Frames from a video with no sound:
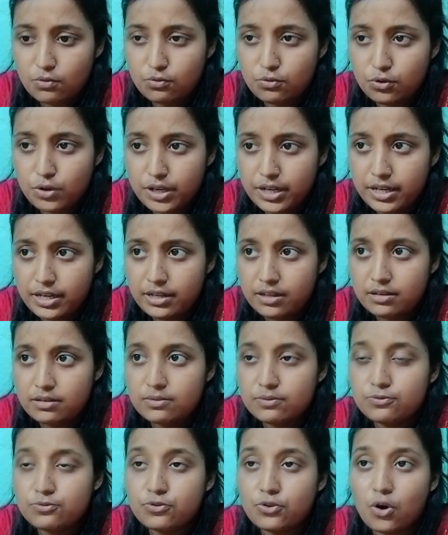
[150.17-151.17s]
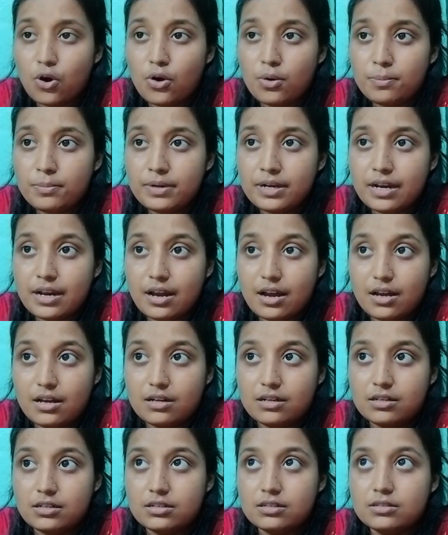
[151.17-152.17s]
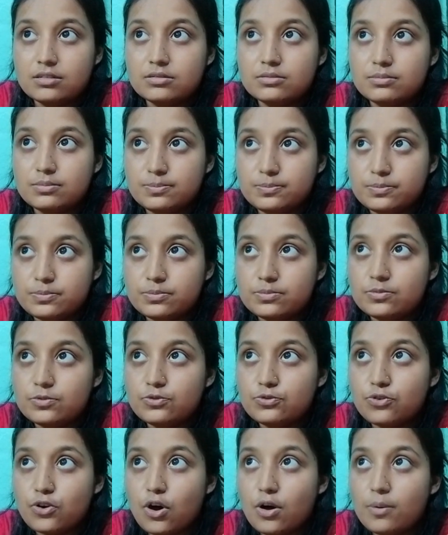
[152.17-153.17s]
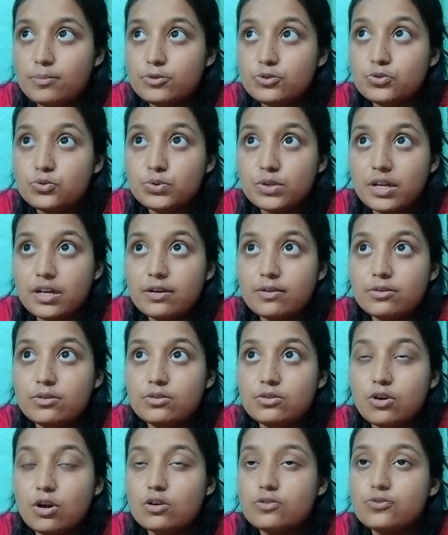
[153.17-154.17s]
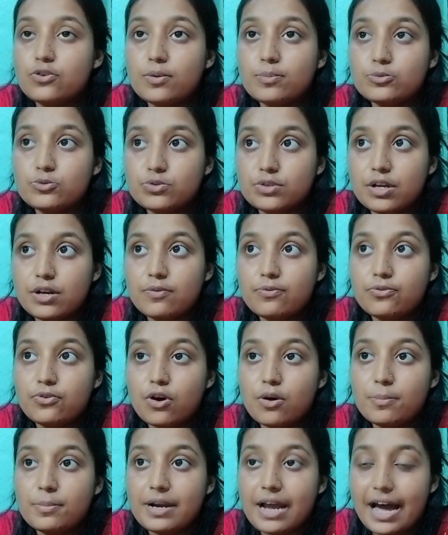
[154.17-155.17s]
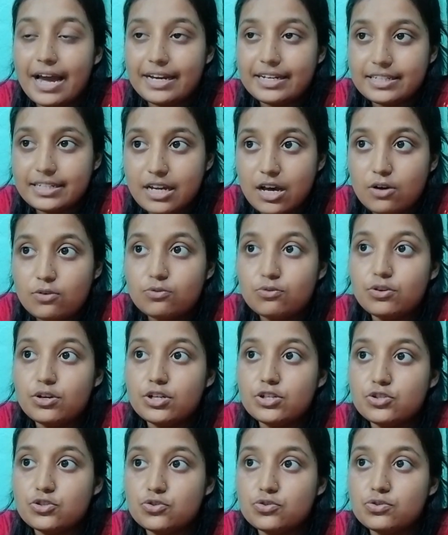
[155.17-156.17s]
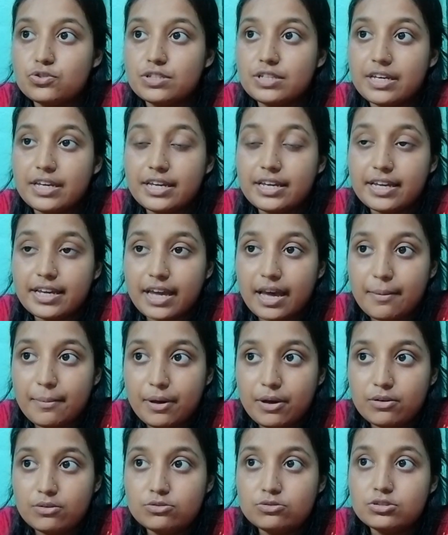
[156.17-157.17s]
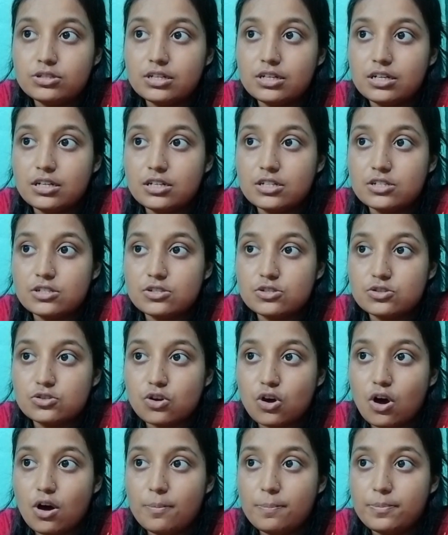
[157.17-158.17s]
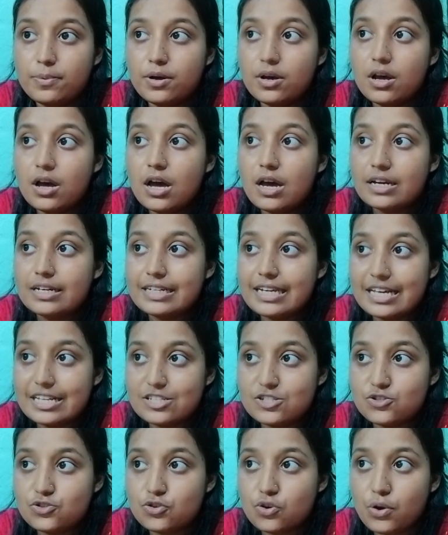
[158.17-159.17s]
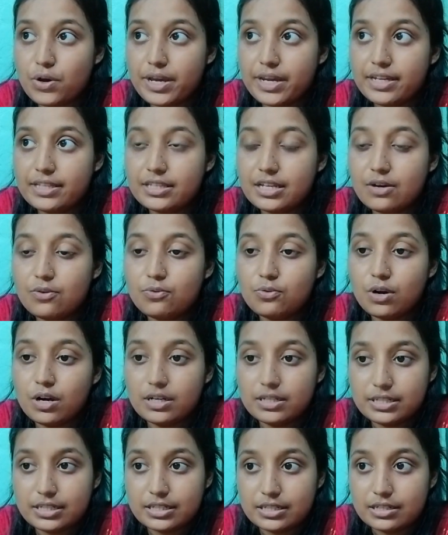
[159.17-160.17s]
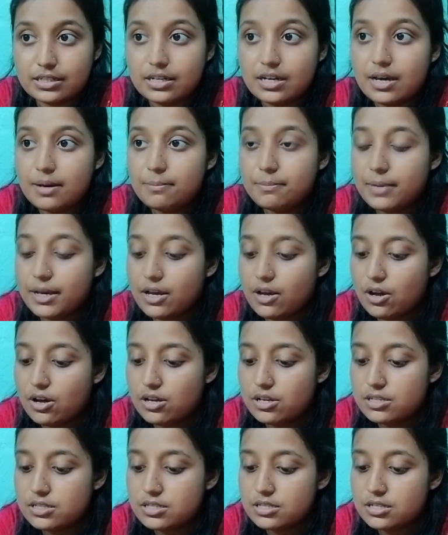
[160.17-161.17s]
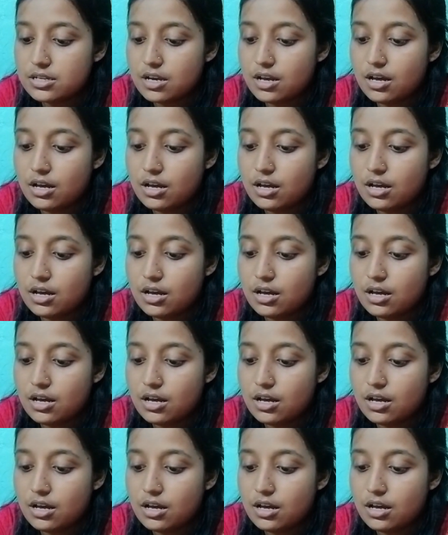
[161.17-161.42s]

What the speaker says: we from today, not from today, from right now, we should think about stop destroying the water, because